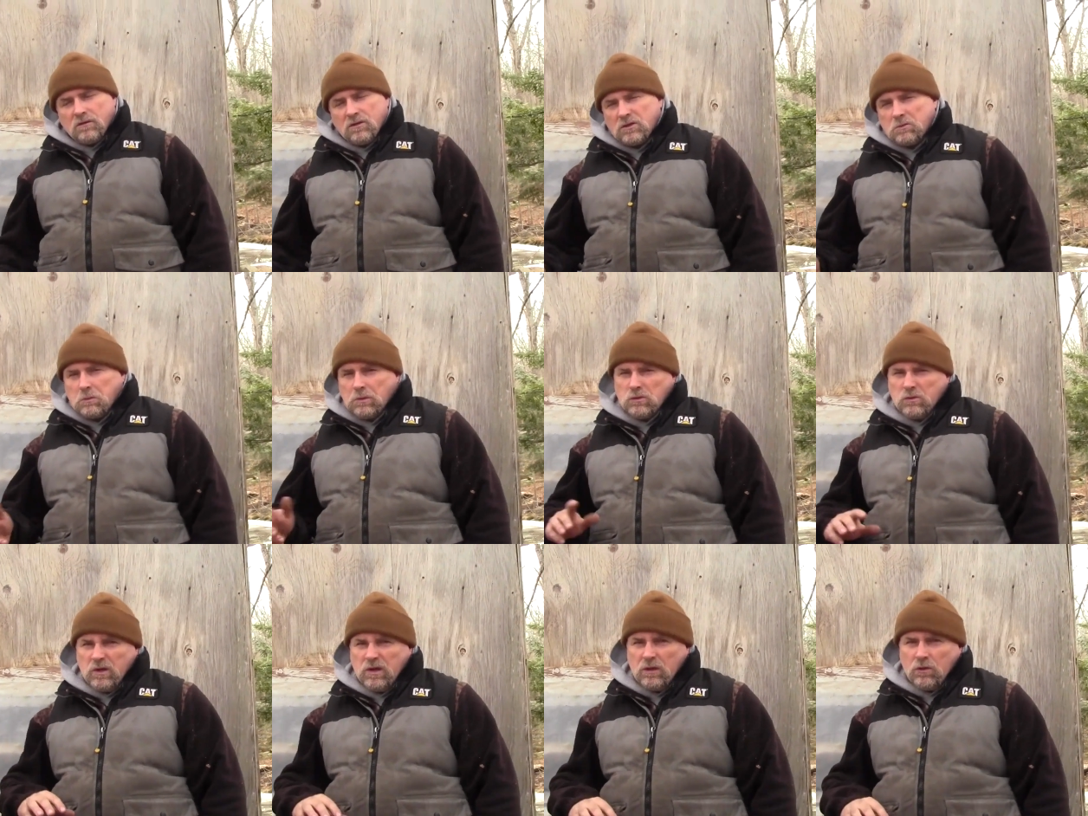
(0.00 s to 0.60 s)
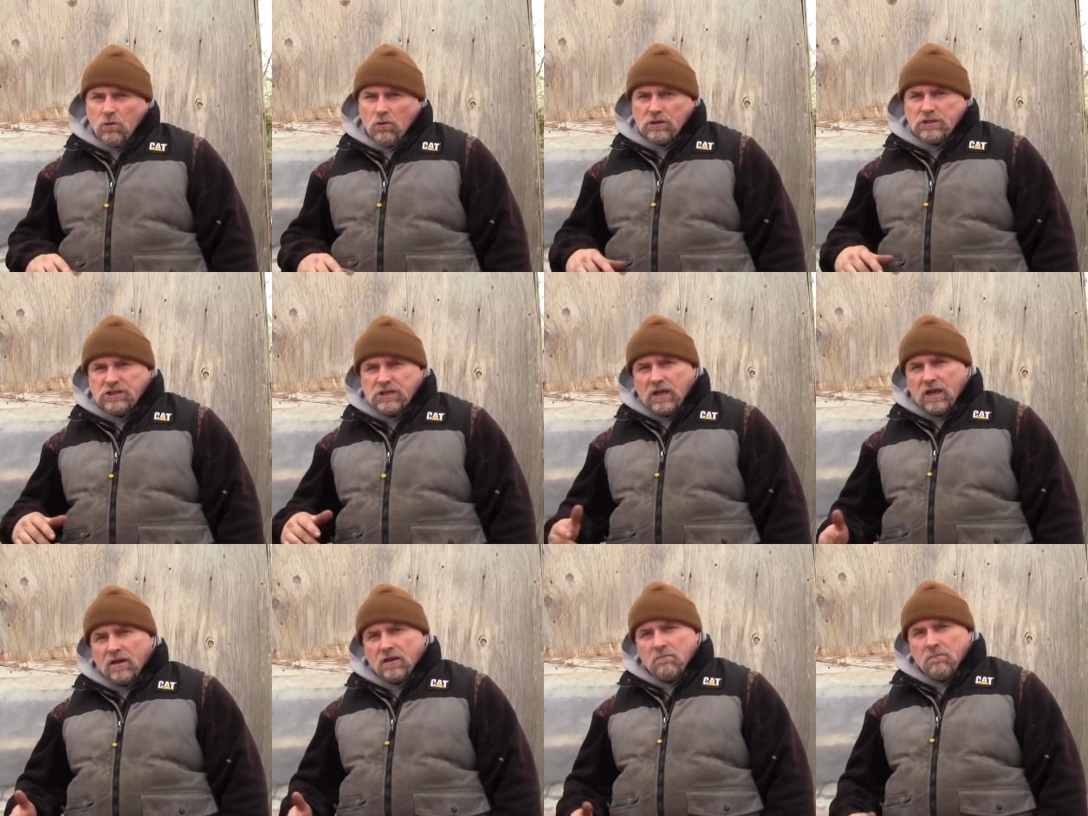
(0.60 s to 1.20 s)
it's between
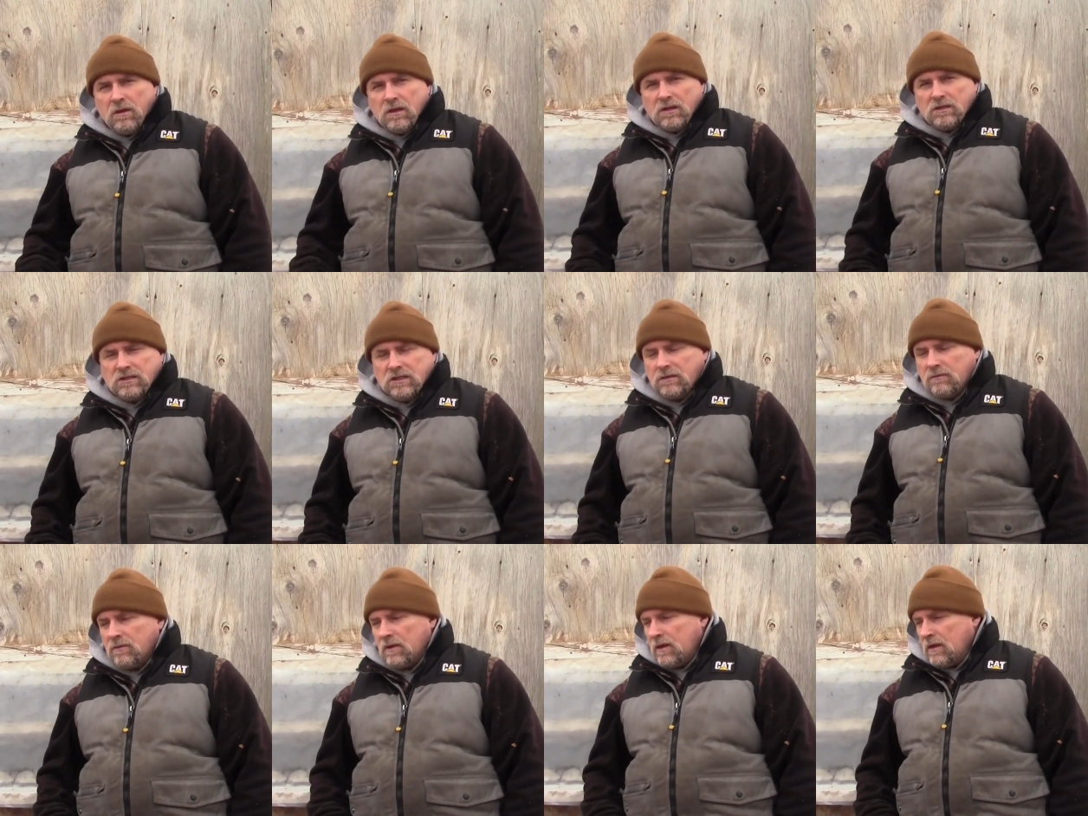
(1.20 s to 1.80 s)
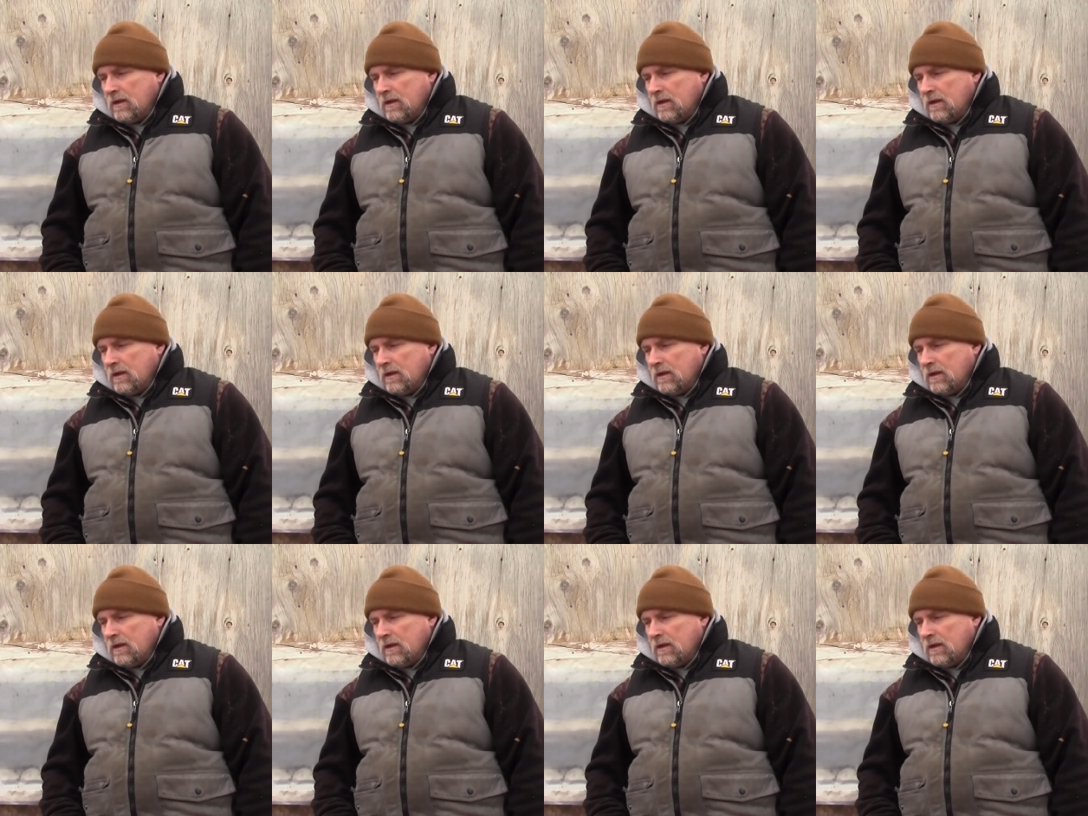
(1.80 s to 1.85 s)
Lawrencetown and Milton,